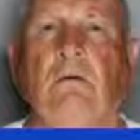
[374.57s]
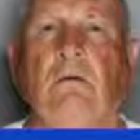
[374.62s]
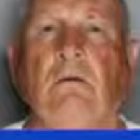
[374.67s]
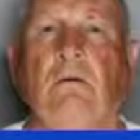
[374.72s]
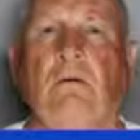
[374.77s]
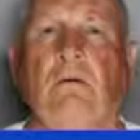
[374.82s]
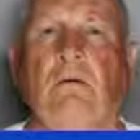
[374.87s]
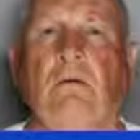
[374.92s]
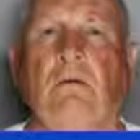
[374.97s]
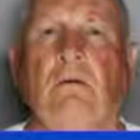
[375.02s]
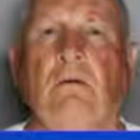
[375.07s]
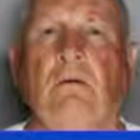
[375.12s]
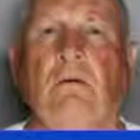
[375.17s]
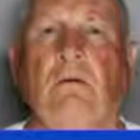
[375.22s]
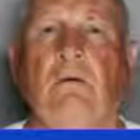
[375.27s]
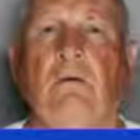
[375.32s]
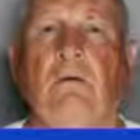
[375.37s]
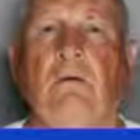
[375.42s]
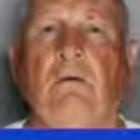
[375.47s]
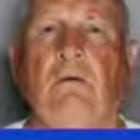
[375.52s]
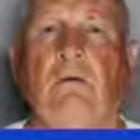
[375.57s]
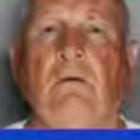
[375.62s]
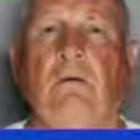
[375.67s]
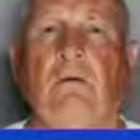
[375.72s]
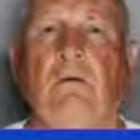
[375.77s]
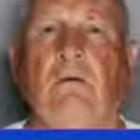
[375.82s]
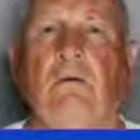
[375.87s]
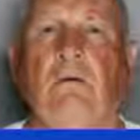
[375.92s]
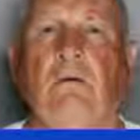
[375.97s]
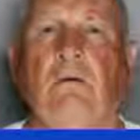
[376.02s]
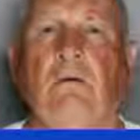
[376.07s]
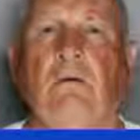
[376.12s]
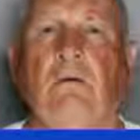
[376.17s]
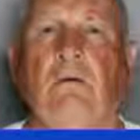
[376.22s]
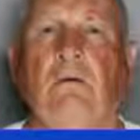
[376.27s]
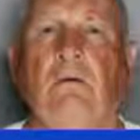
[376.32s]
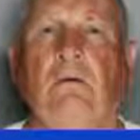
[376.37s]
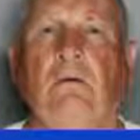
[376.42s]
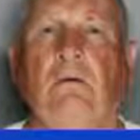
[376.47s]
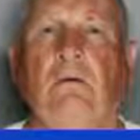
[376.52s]

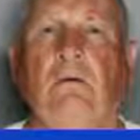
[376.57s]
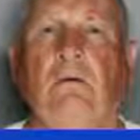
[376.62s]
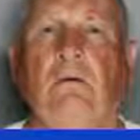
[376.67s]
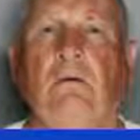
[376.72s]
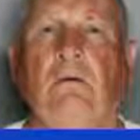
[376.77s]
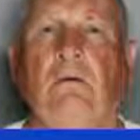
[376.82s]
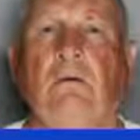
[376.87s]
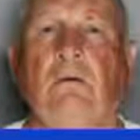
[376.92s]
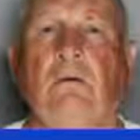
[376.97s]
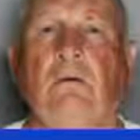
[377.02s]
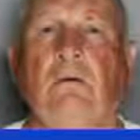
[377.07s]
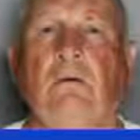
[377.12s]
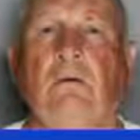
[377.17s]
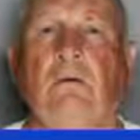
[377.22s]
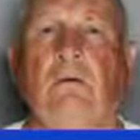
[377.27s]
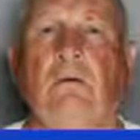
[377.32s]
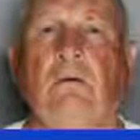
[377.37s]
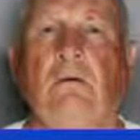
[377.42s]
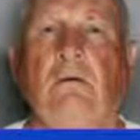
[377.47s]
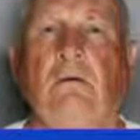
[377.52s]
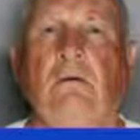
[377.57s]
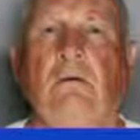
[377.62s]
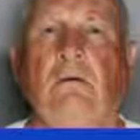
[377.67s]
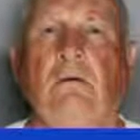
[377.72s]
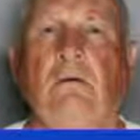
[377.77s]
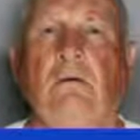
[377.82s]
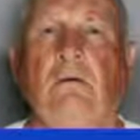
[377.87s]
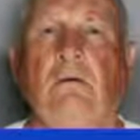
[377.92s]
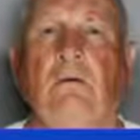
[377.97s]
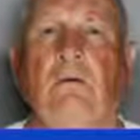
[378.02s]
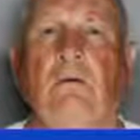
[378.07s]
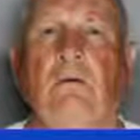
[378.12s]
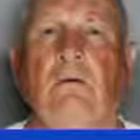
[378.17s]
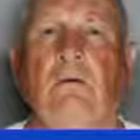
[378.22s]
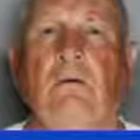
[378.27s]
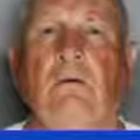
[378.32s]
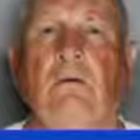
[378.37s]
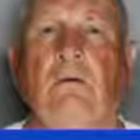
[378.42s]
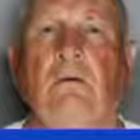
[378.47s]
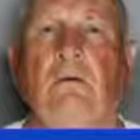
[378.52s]

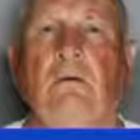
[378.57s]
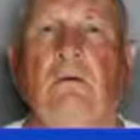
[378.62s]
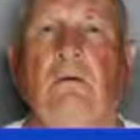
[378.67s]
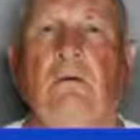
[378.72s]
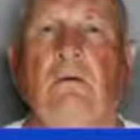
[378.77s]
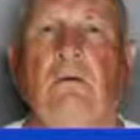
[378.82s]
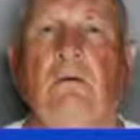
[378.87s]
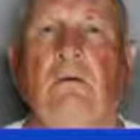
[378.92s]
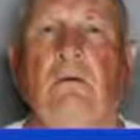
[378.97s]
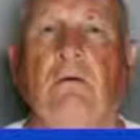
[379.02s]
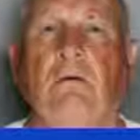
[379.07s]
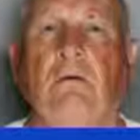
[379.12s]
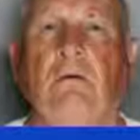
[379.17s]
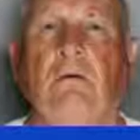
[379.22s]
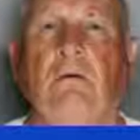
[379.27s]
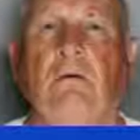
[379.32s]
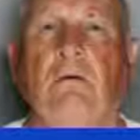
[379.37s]
No words are spoken by the person on screen.